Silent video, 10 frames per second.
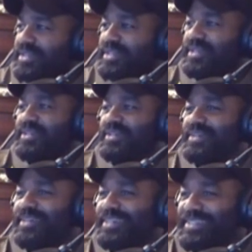
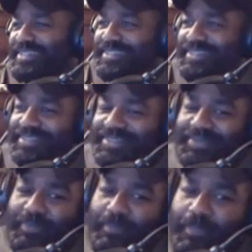
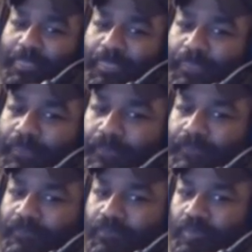
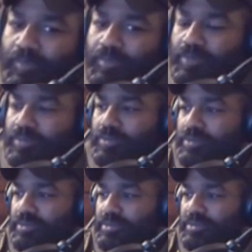
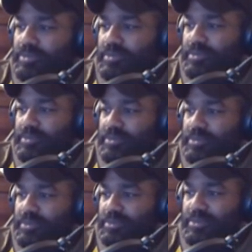
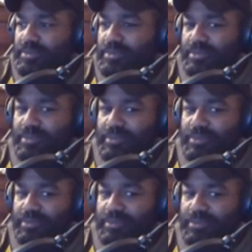
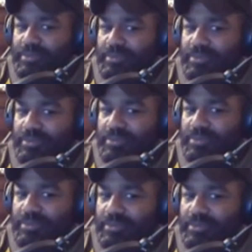
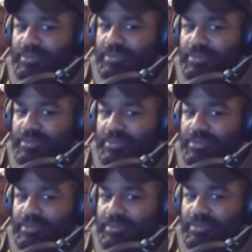
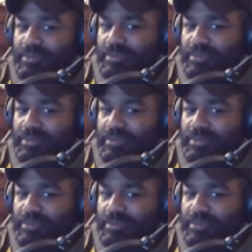The person shown says nothing.